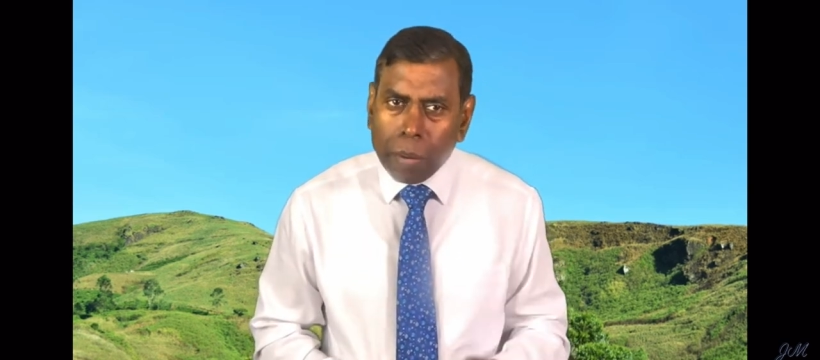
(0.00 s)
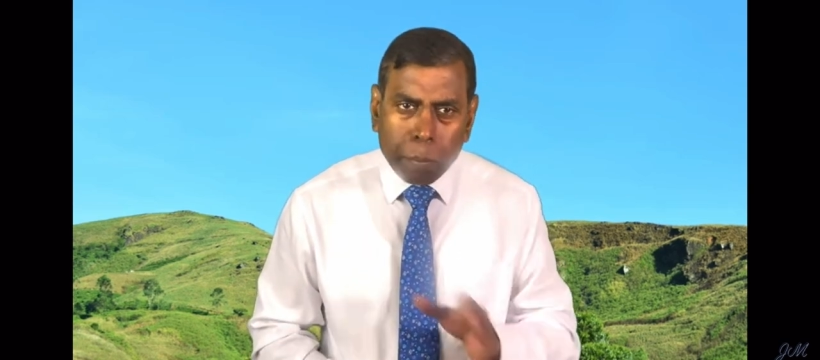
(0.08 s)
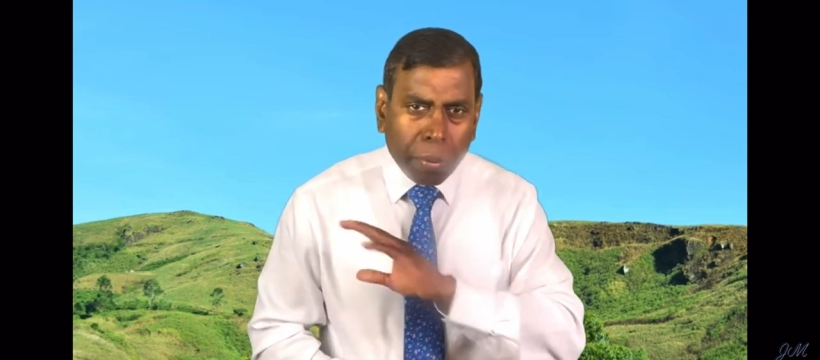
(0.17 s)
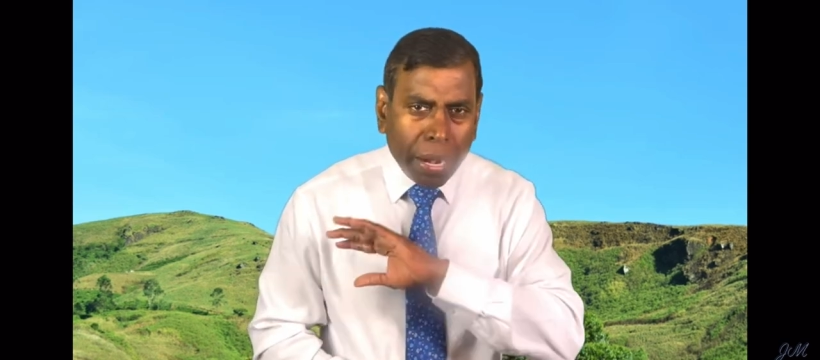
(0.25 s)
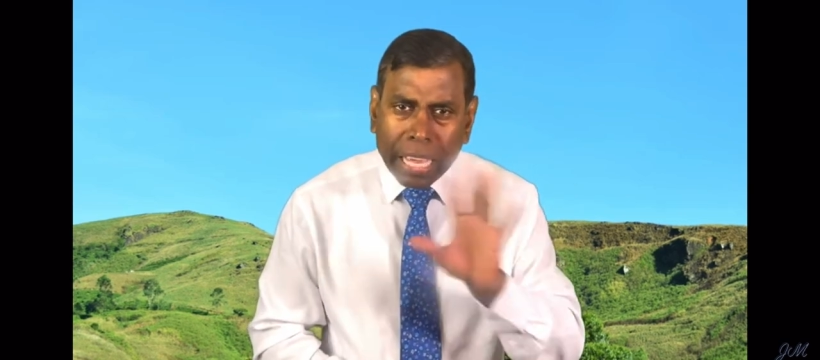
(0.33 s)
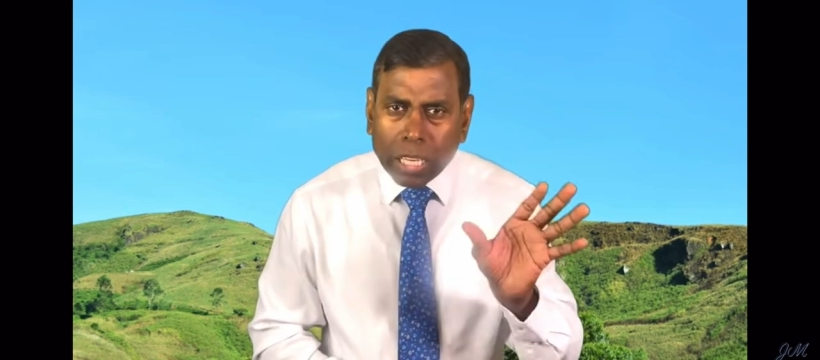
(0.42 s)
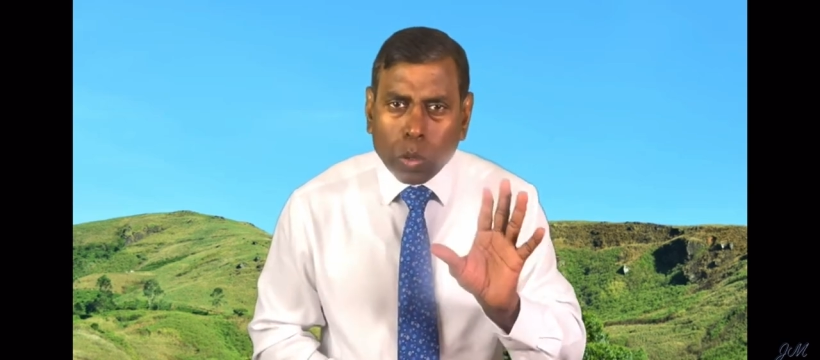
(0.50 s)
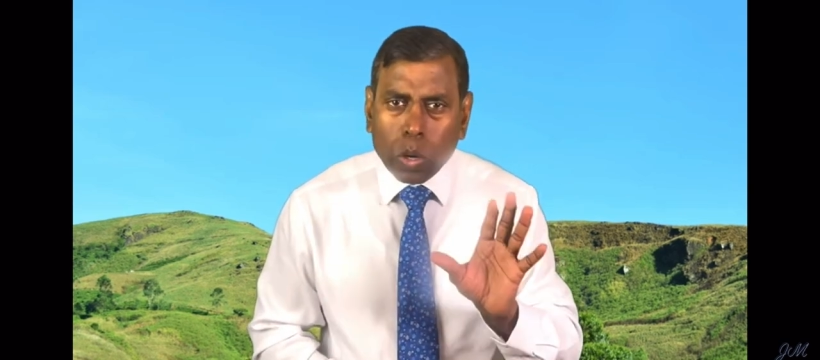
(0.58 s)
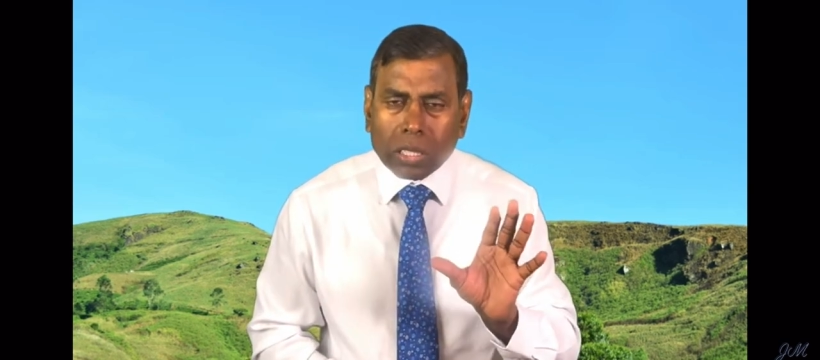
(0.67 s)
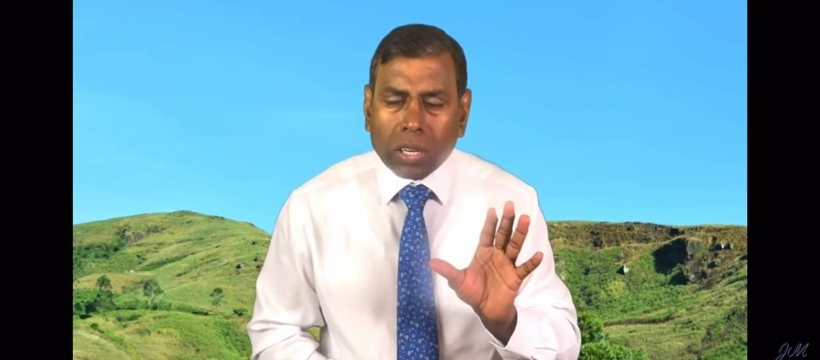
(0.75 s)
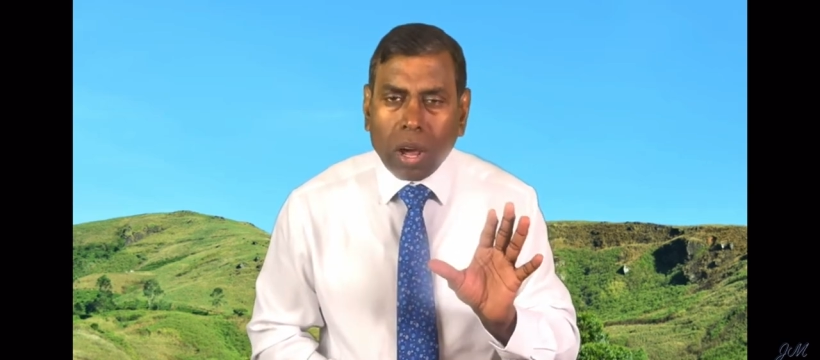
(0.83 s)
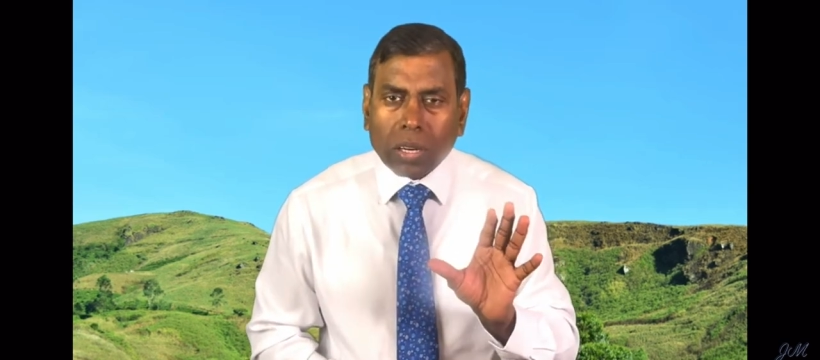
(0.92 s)
Break your
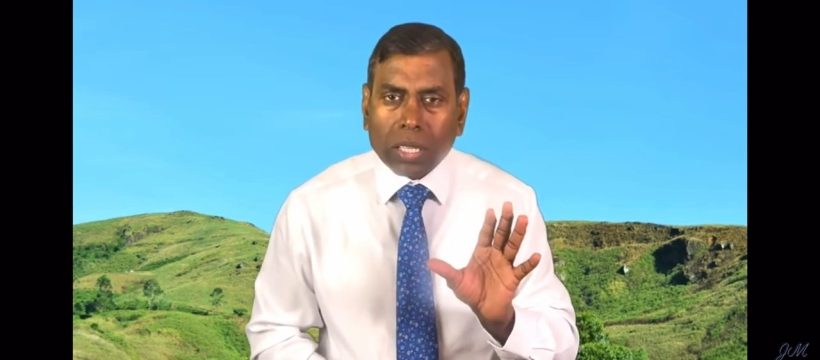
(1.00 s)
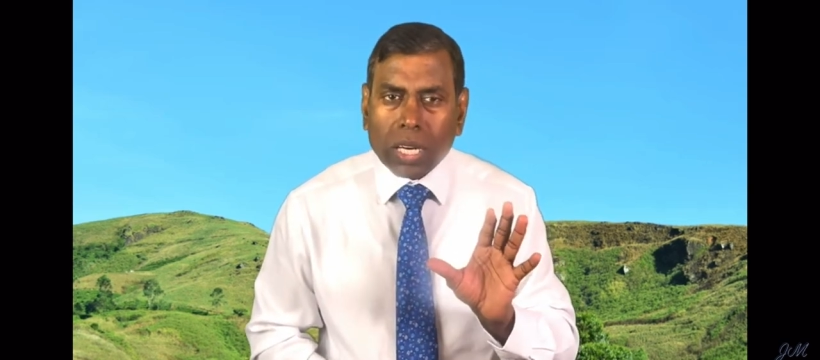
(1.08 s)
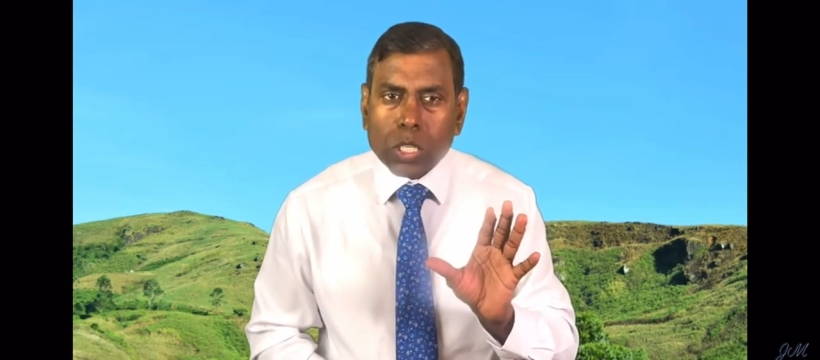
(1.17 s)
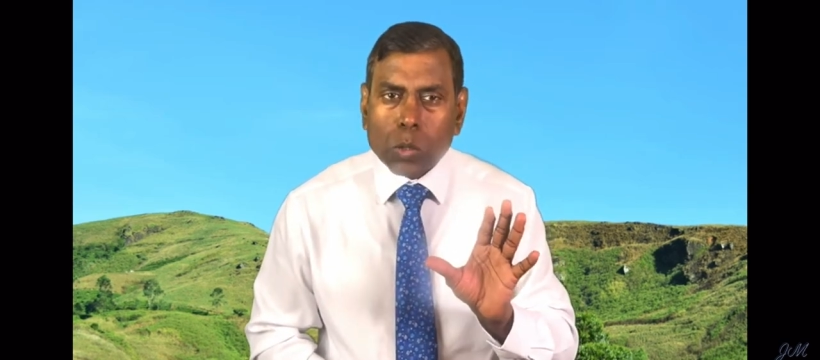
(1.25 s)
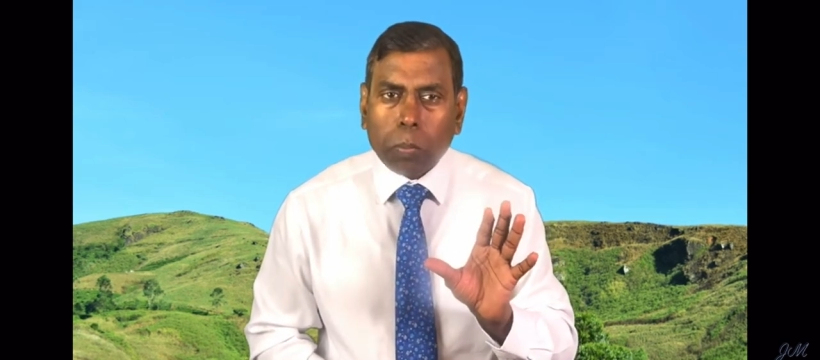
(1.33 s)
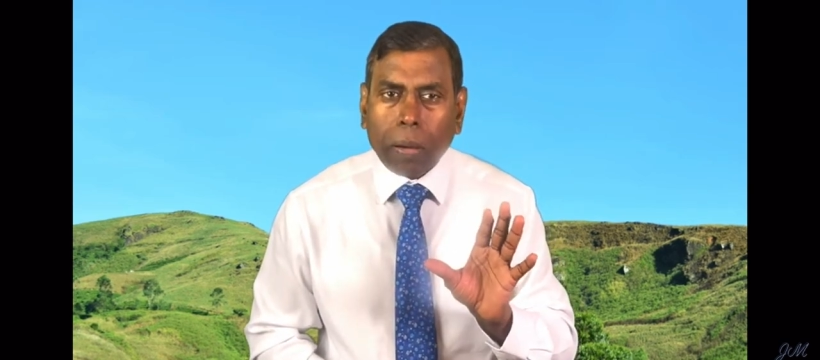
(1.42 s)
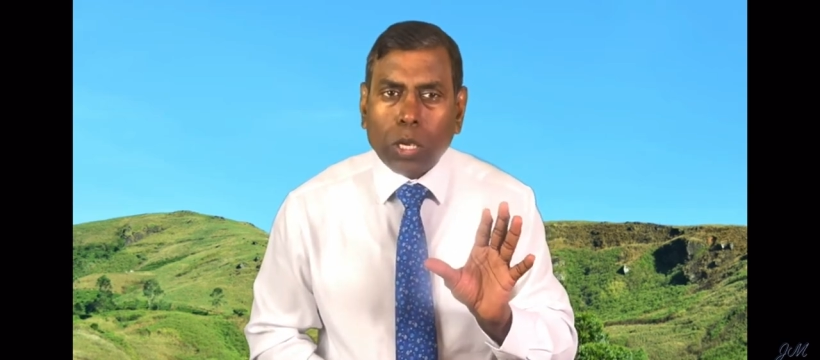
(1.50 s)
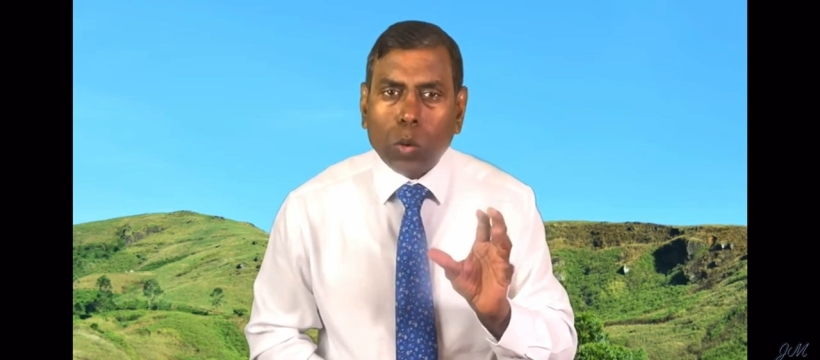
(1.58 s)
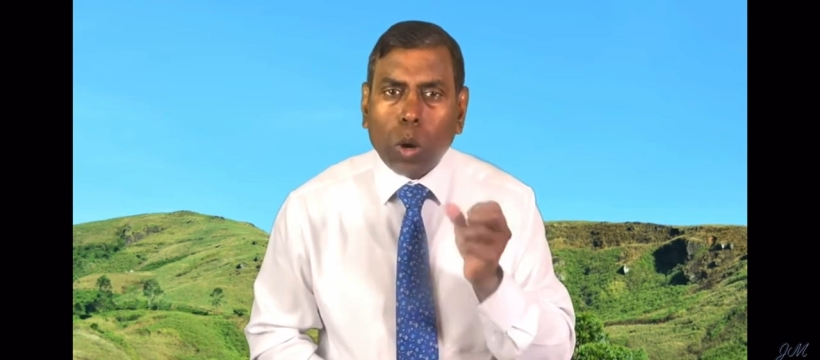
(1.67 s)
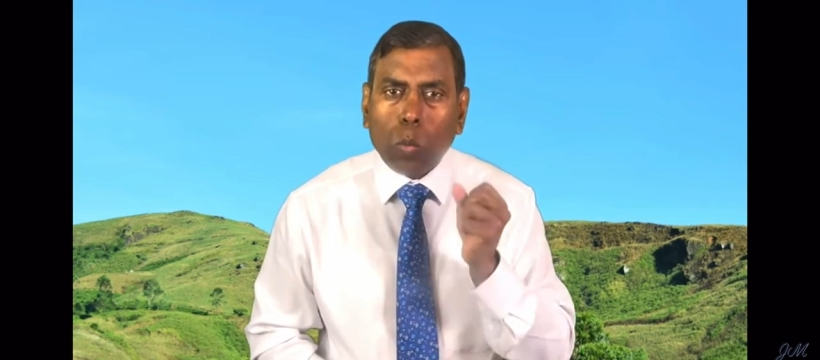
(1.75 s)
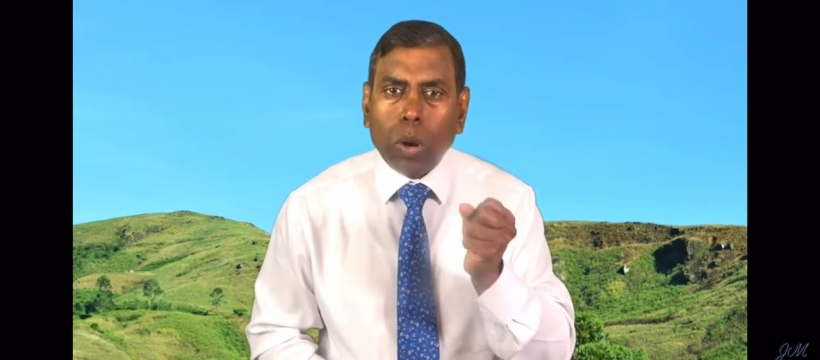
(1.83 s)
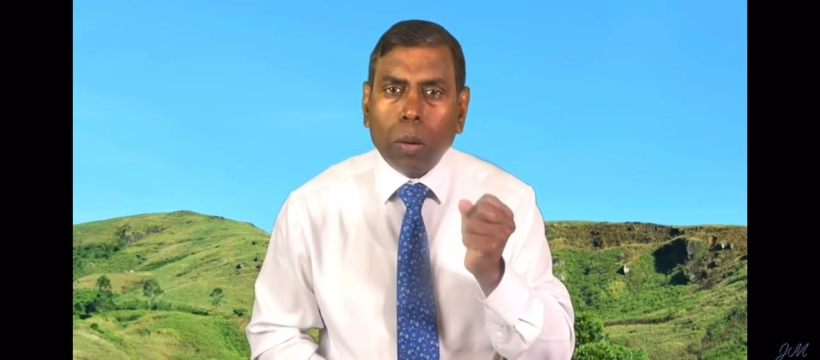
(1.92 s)
darkness by
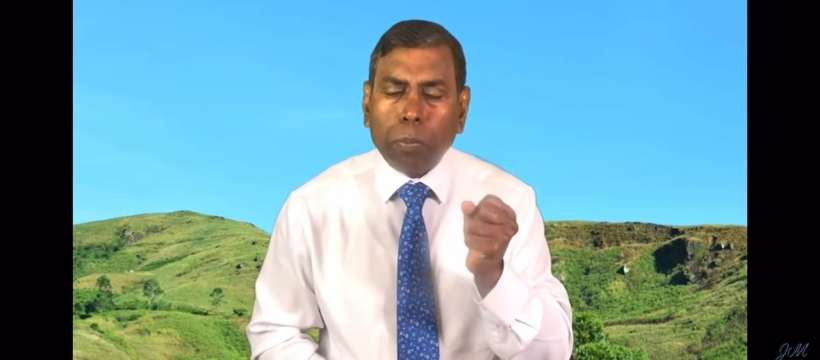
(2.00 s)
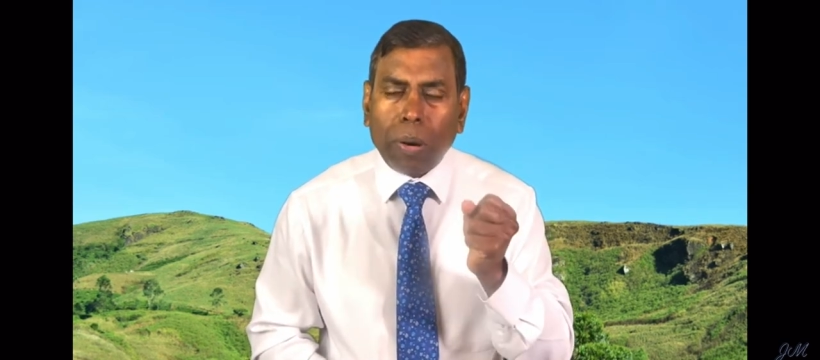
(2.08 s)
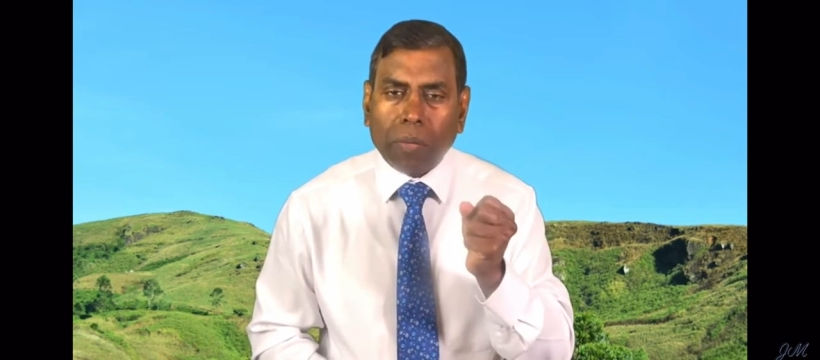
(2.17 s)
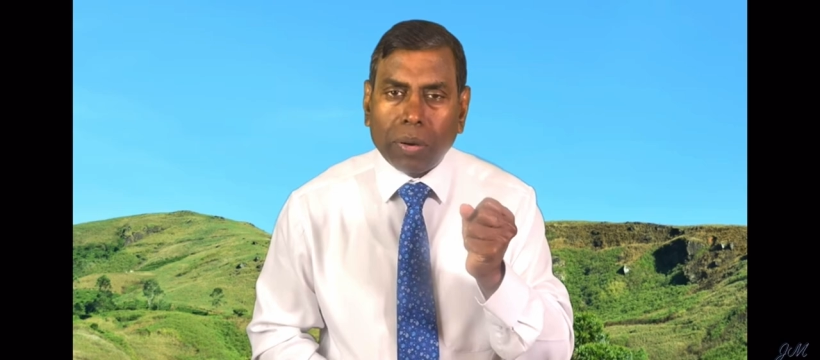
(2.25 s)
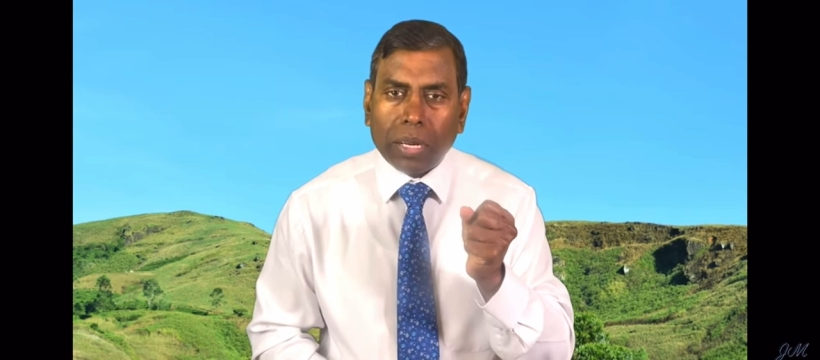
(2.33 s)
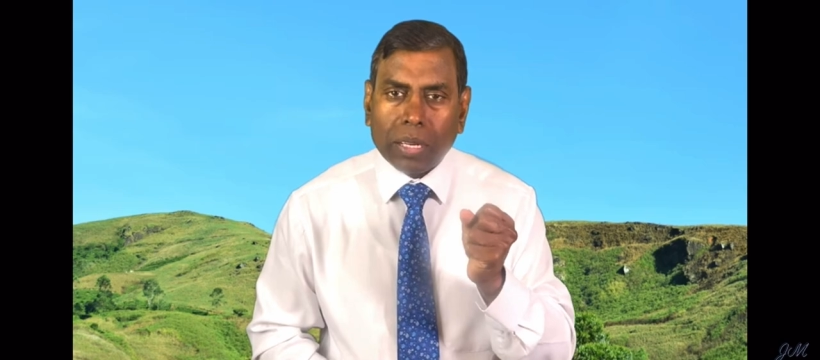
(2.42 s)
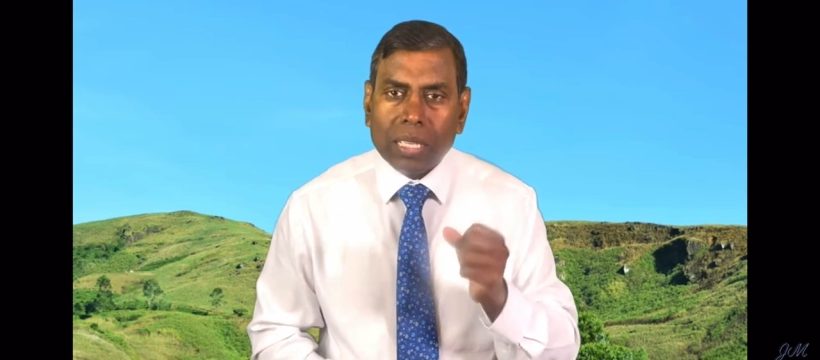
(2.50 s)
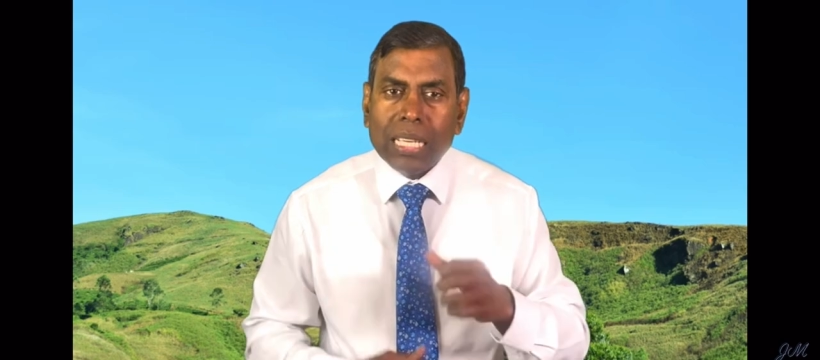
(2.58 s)
your willpower.